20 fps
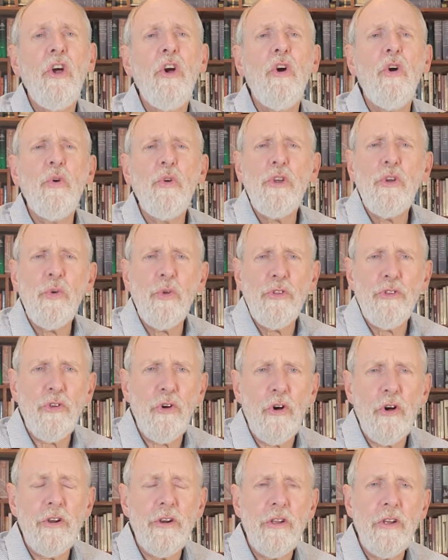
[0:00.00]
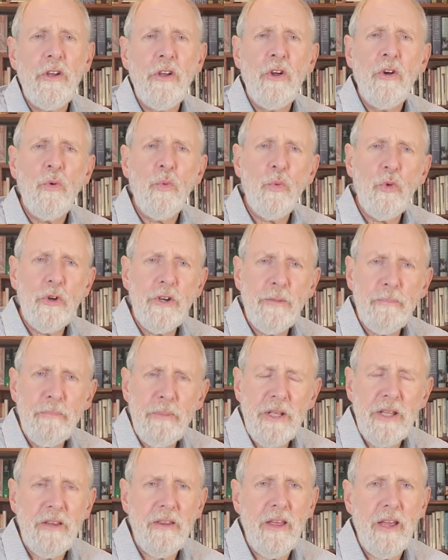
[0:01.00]
who you thought would
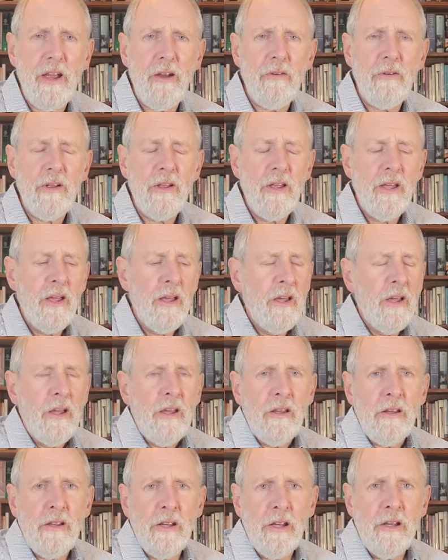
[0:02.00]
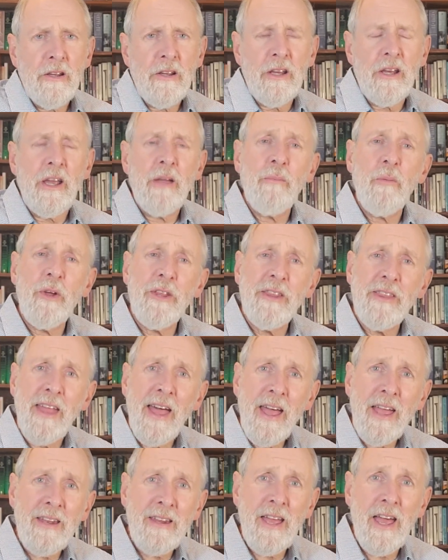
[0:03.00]
be there. And when
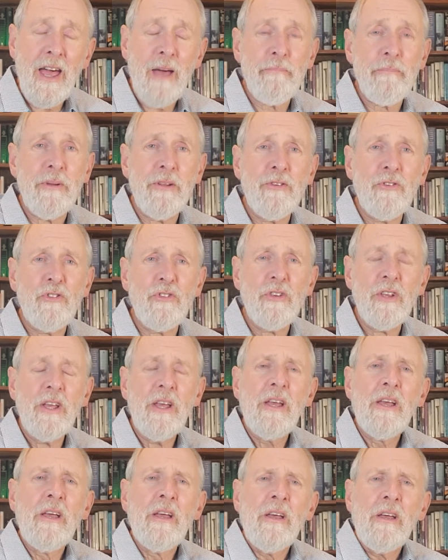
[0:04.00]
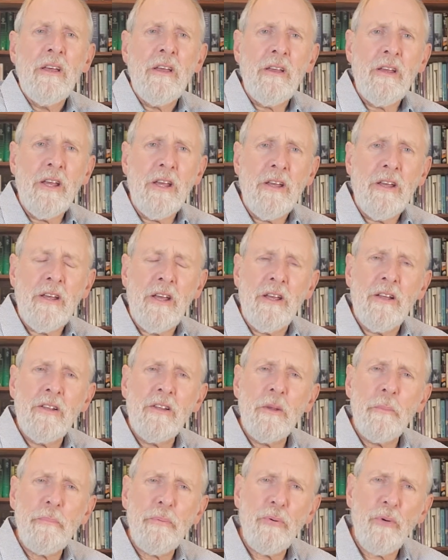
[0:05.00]
that happens,
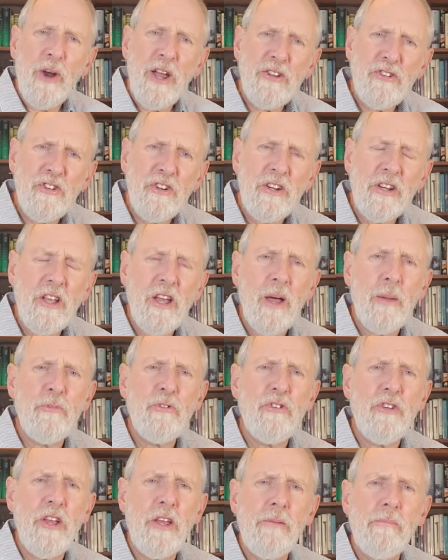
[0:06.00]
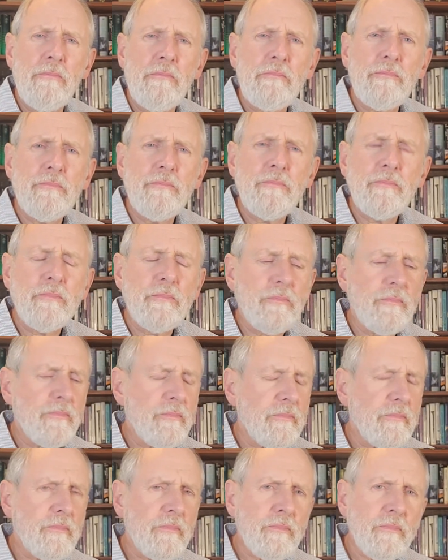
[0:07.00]
depression comes in,
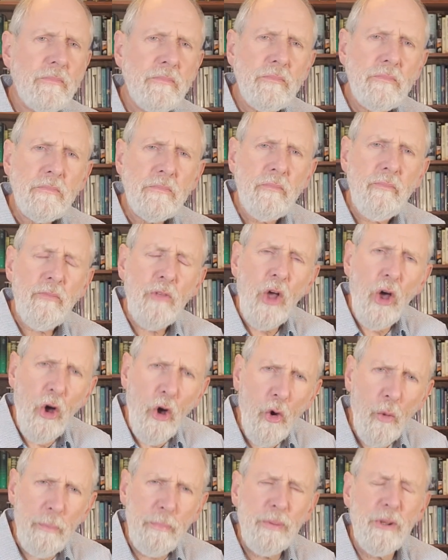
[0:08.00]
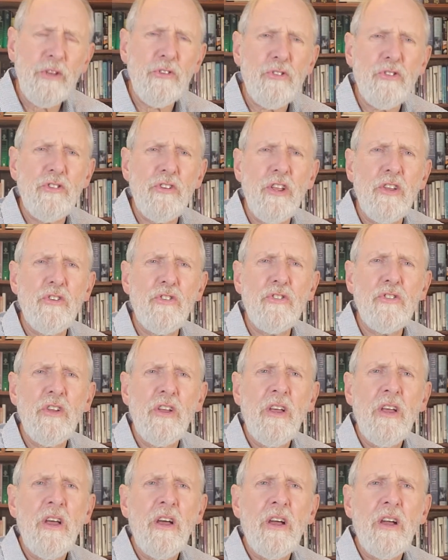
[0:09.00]
hopelessness
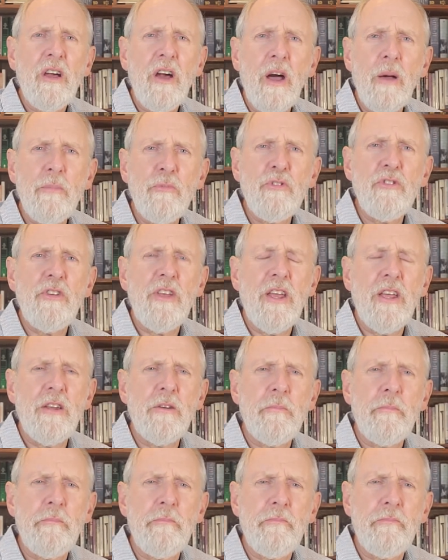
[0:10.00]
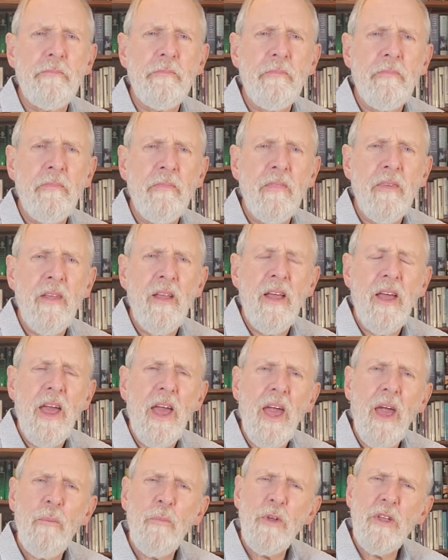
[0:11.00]
comes in,
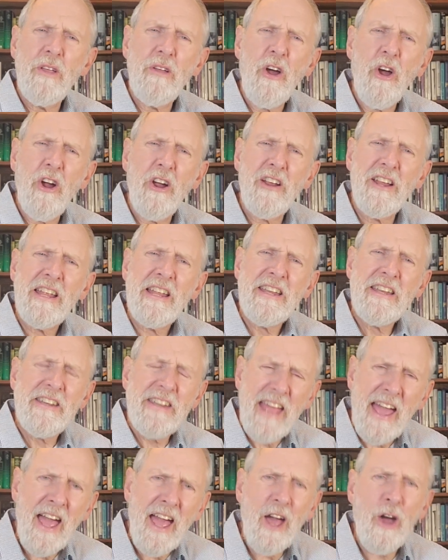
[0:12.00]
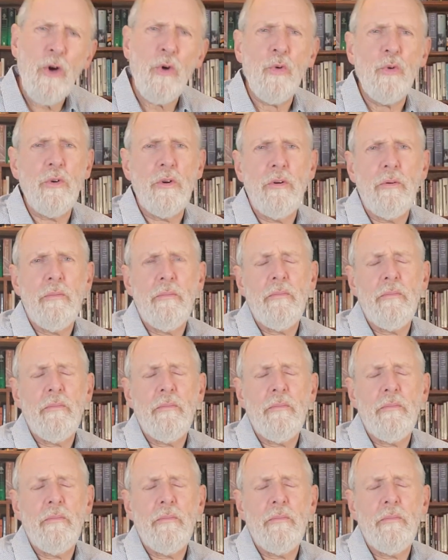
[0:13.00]
and we are down.